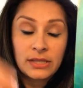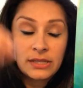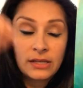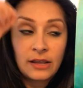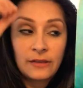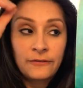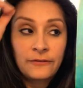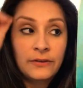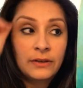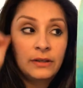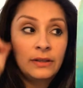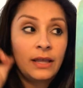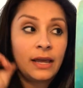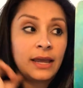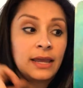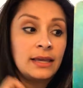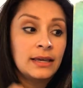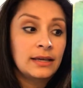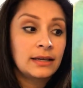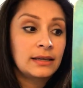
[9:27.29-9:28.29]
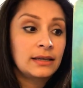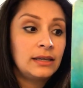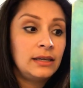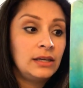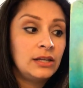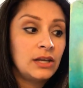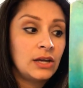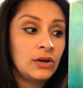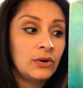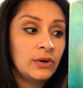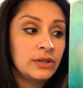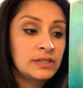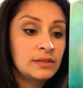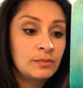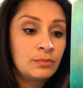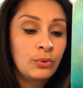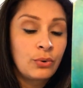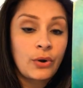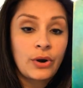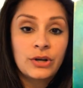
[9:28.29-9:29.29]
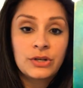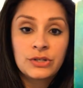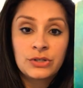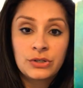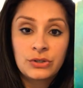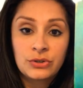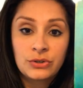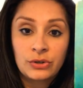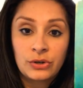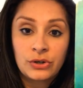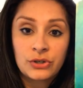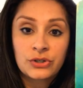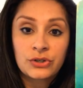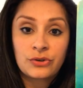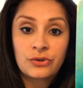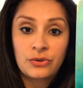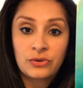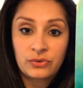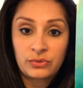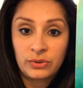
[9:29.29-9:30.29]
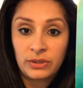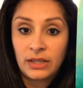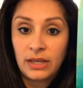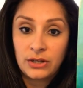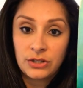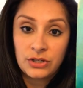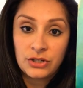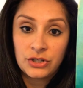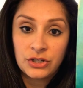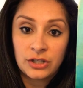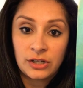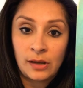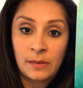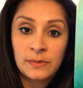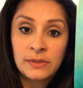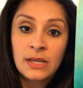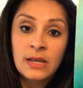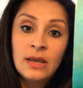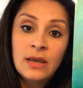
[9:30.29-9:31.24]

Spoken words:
And I feel like, it's important to nurture those relationships